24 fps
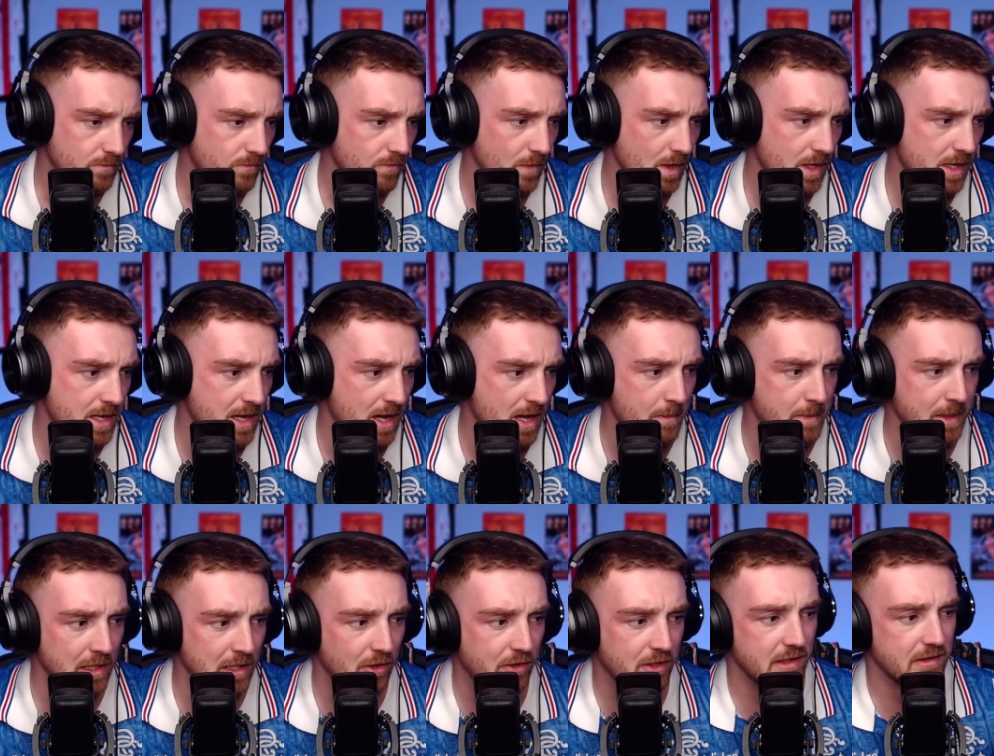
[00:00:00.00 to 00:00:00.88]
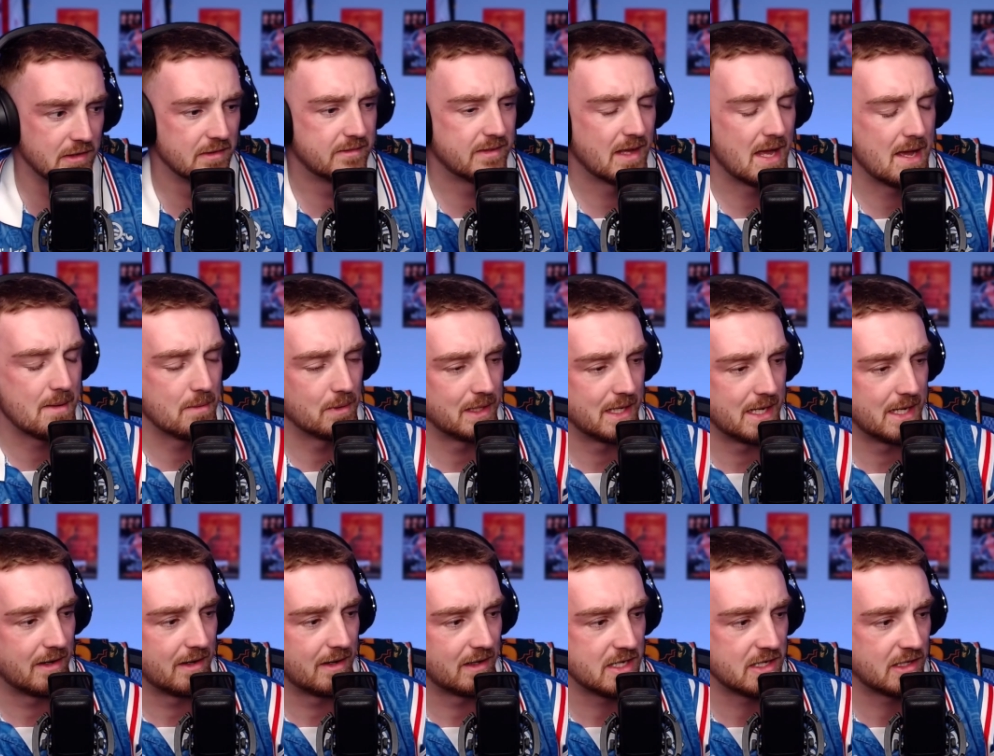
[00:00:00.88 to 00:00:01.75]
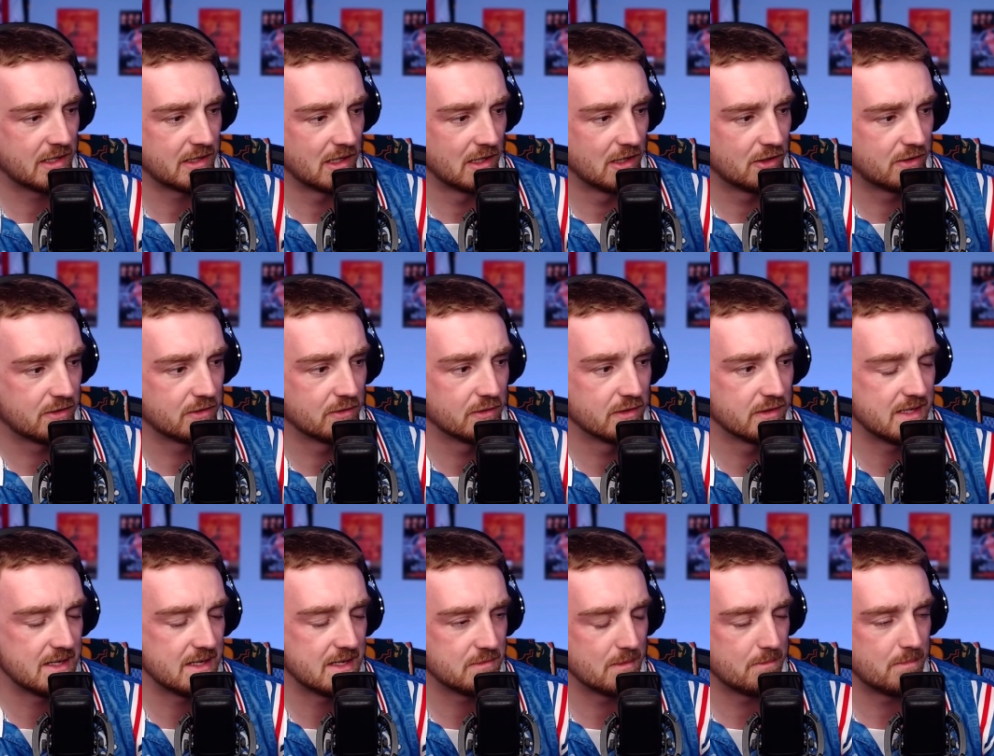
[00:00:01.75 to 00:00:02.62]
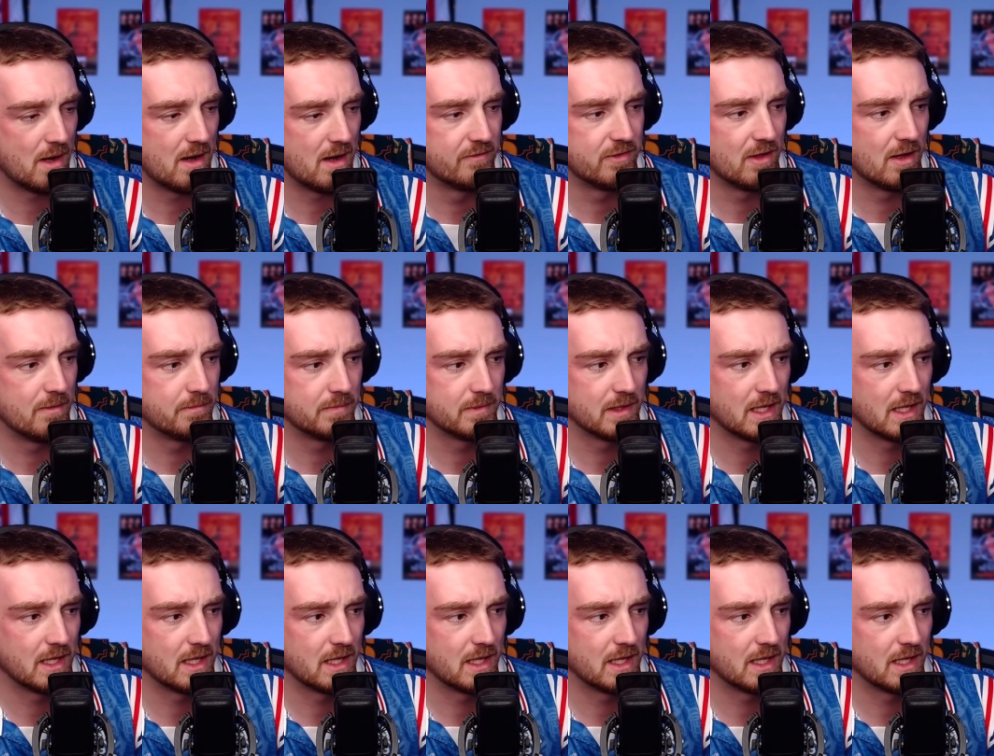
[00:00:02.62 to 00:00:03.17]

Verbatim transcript: Yeah, I mean, looking at the table here, you kind of look at all the teams above them.